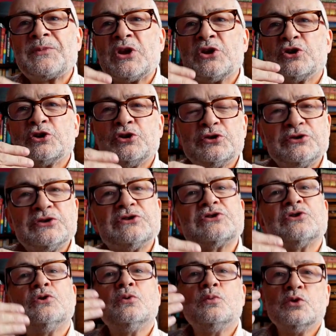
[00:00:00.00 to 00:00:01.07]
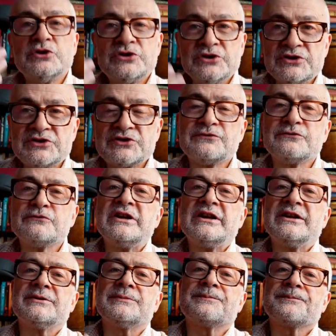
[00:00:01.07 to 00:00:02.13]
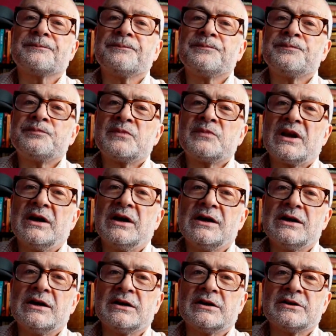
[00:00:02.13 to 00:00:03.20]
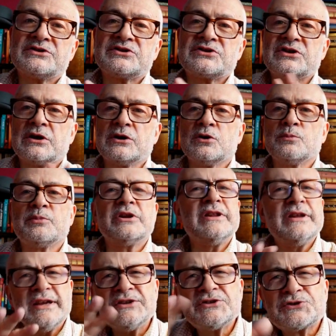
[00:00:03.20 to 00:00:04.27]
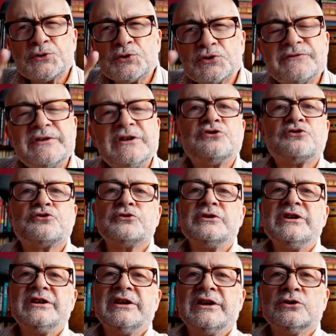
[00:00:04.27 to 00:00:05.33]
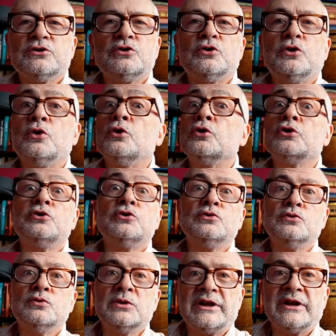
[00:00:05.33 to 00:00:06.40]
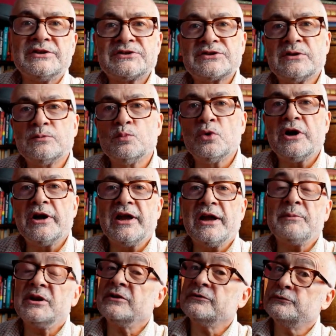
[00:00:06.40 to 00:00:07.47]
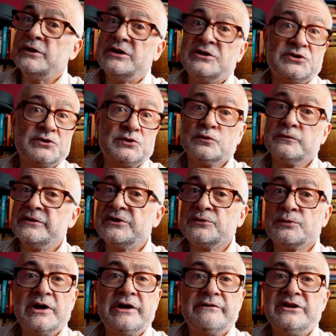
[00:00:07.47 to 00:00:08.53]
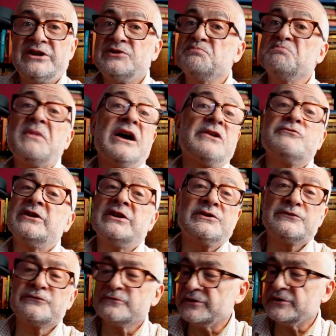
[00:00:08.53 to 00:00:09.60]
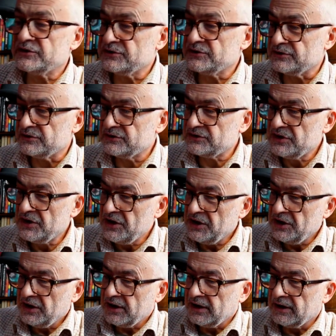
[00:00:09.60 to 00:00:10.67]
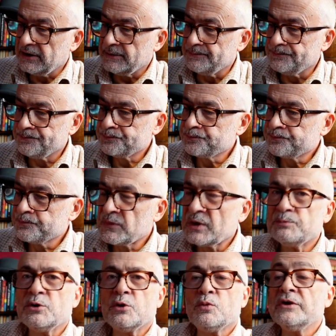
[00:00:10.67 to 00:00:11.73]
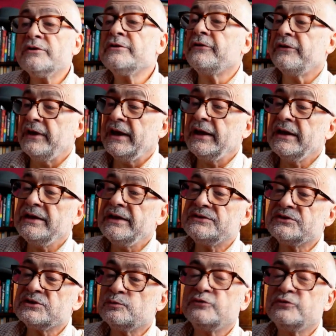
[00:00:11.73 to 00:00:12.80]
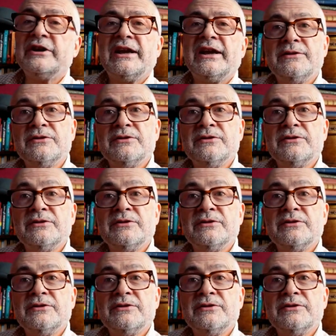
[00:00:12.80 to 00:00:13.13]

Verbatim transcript: couldn't or wouldn't have written, but he's sort of intriguing or cool in some way. I mean, I've read stories where he's married, for instance, but one thing is to bring in